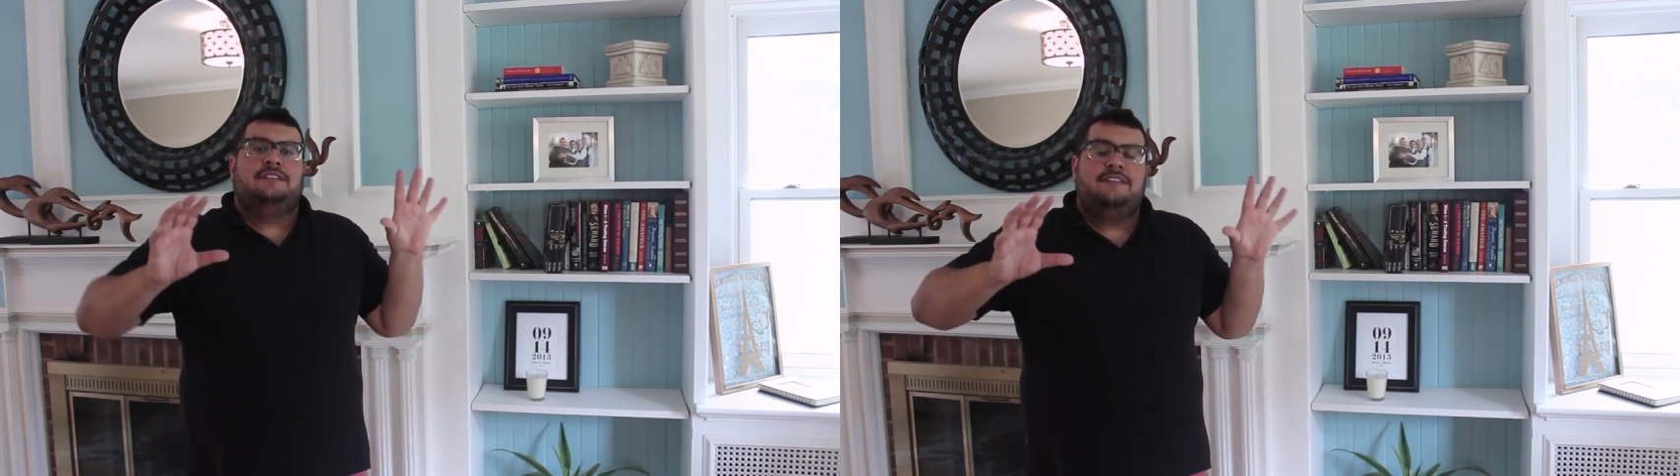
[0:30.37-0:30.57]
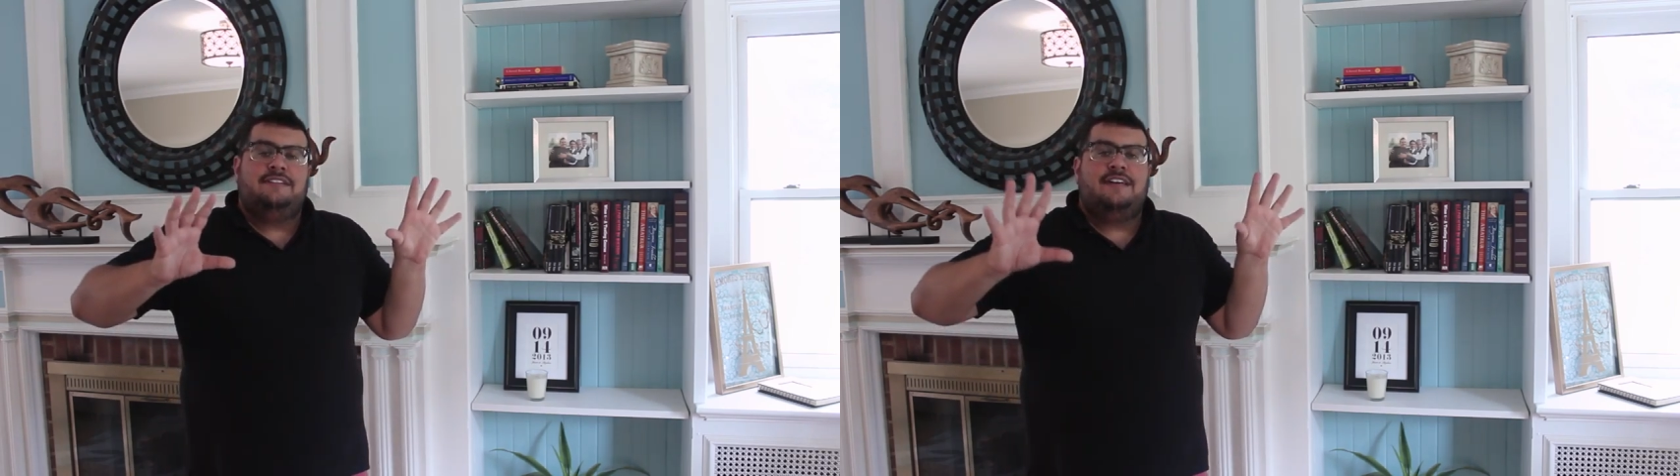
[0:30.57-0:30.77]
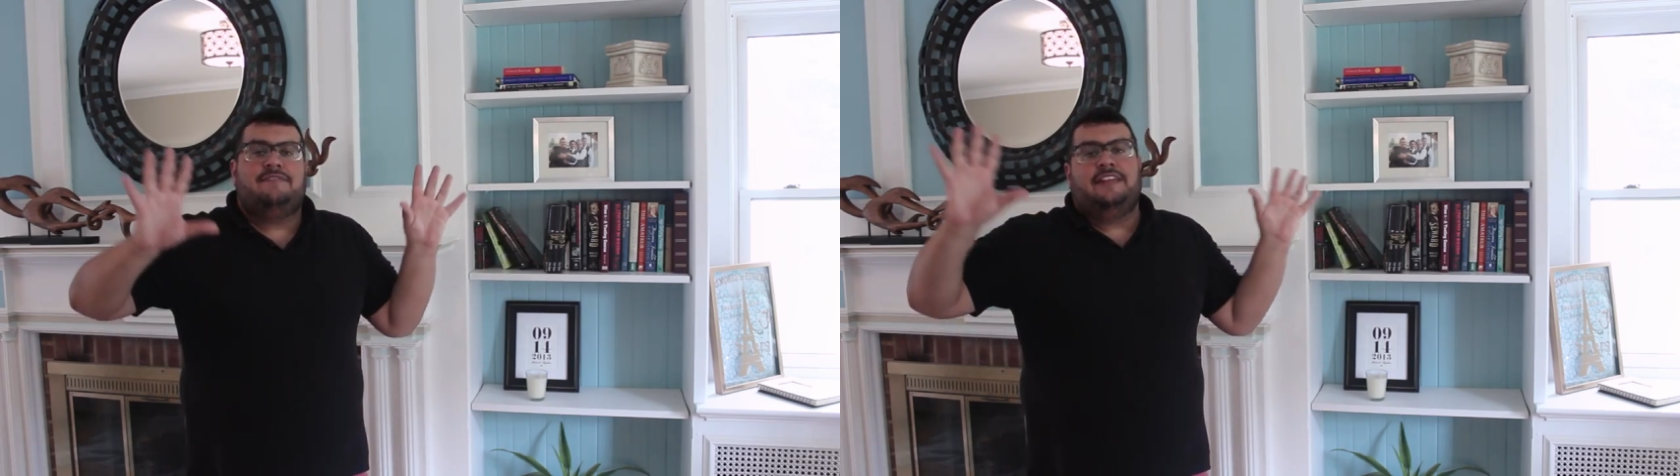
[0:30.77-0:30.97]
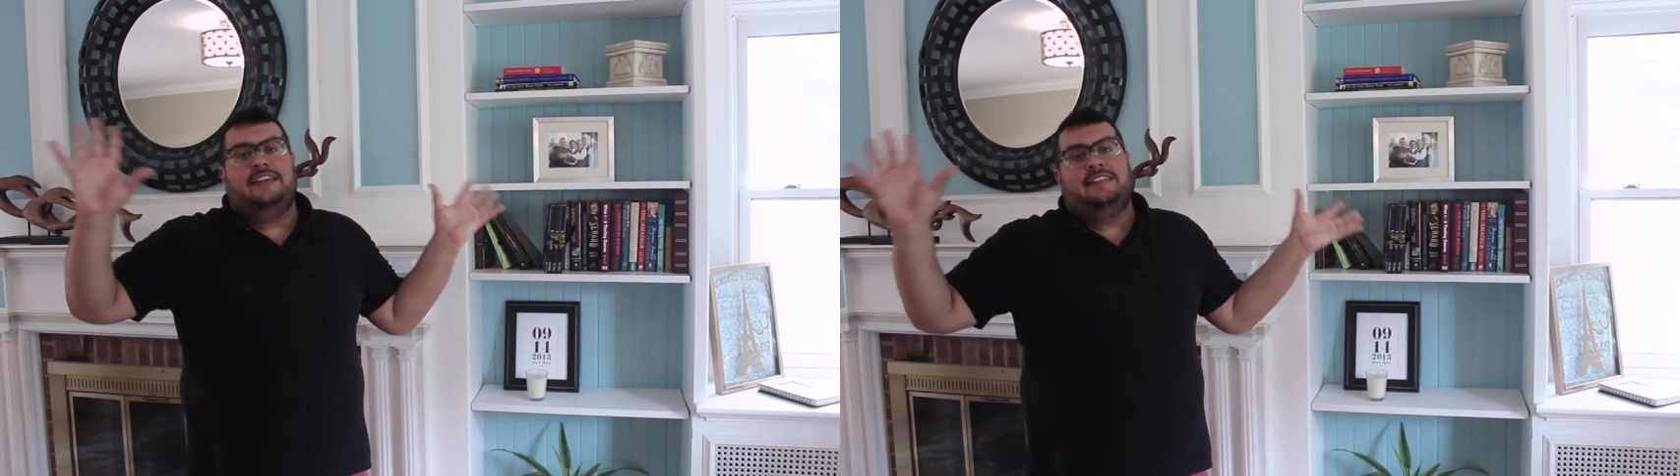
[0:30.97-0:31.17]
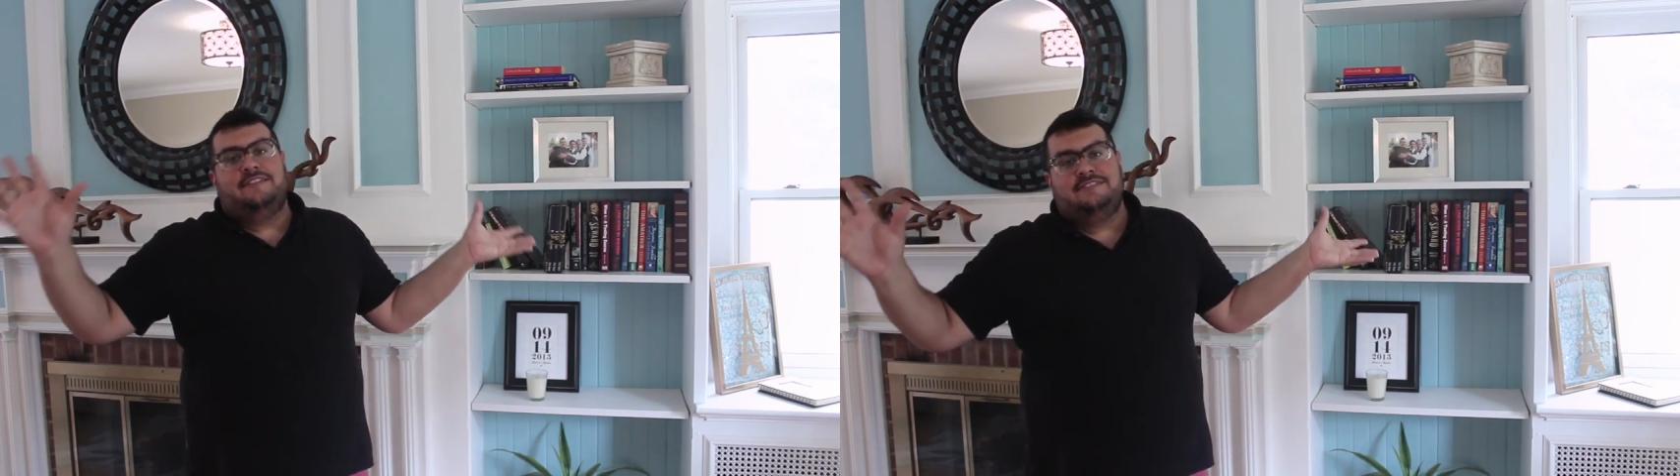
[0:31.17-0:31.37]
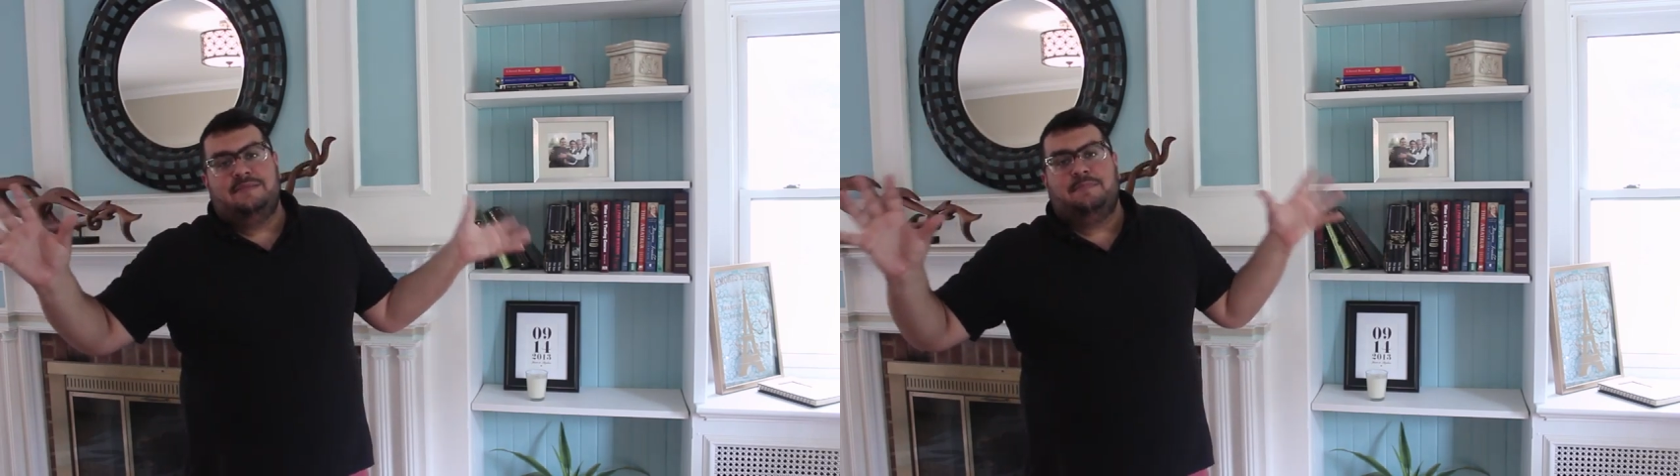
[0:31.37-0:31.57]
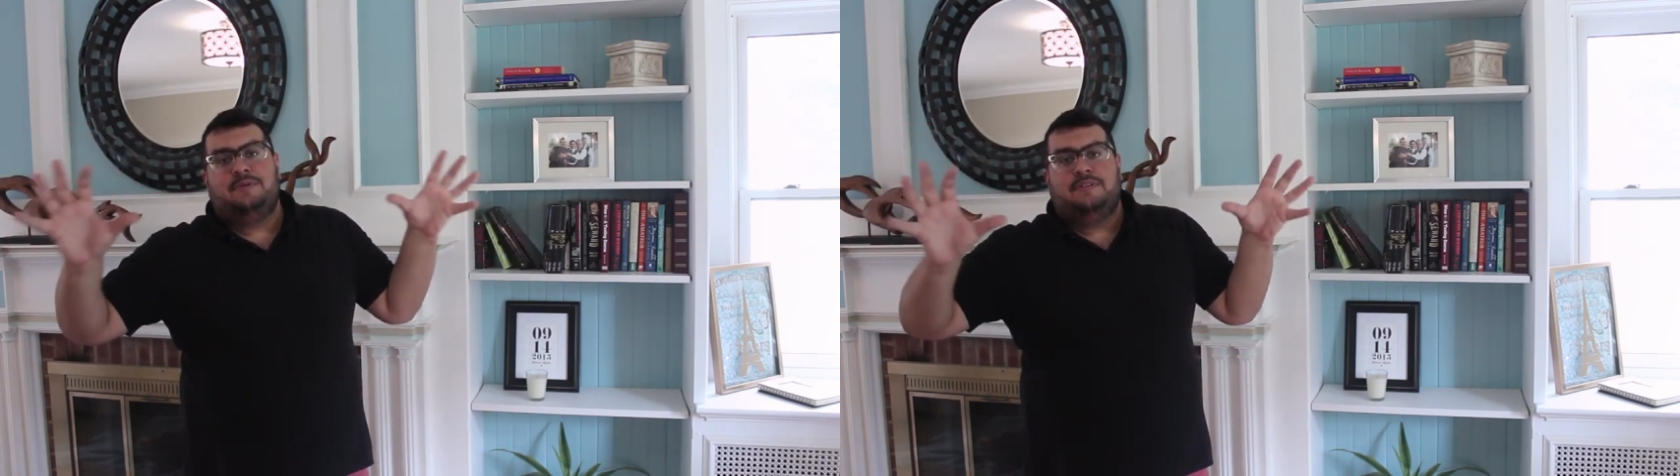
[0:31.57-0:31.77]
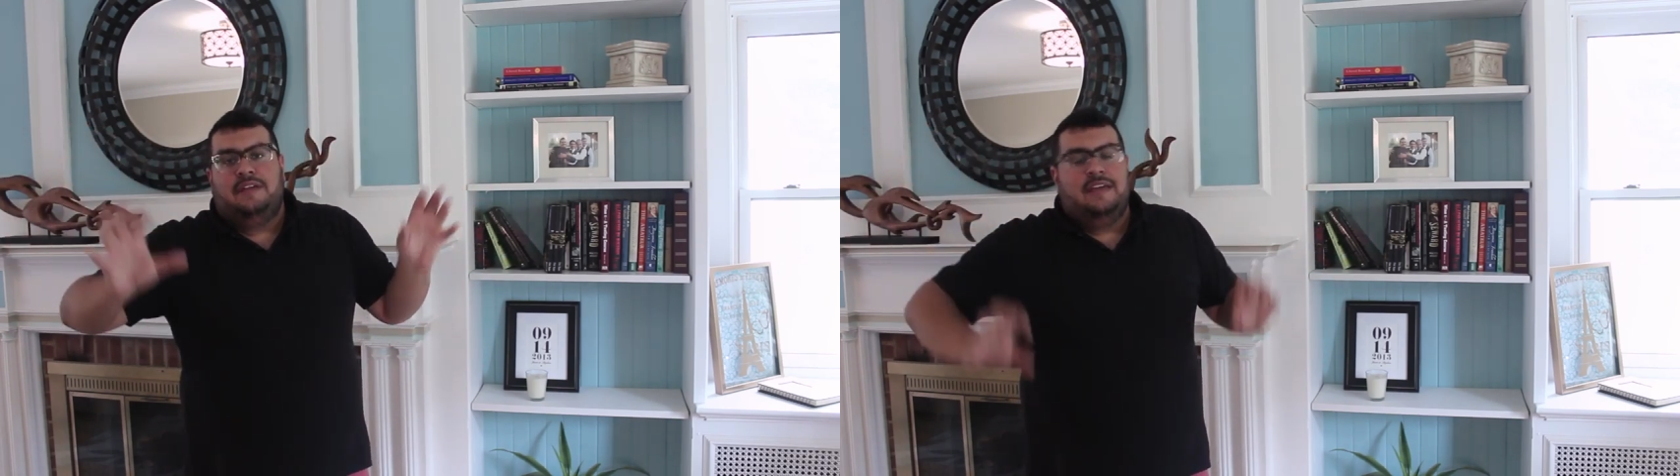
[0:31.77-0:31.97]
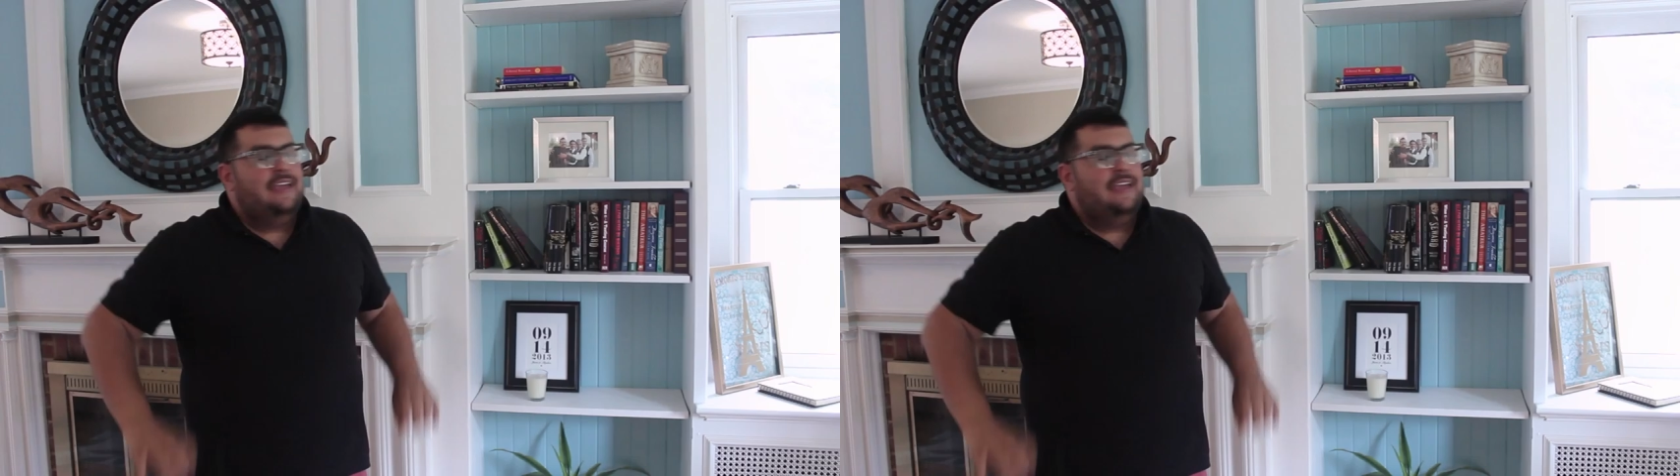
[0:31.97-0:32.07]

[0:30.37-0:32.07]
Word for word: They're lovely, they're simple.